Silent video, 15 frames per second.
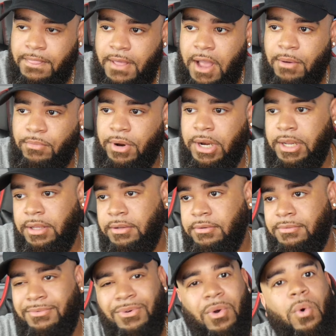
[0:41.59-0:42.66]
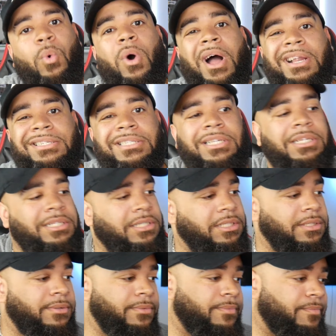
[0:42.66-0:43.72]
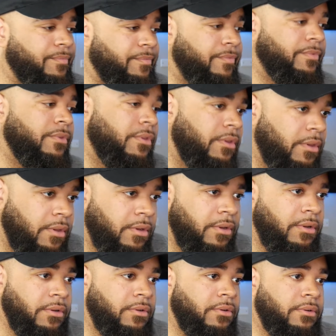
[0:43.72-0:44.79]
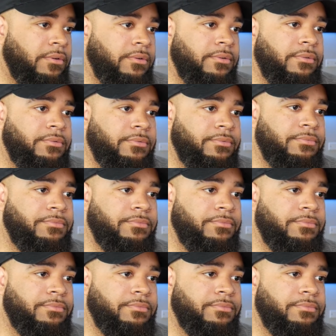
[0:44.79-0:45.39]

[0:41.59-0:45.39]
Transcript: I'm ready. Watch this. That place was bomb.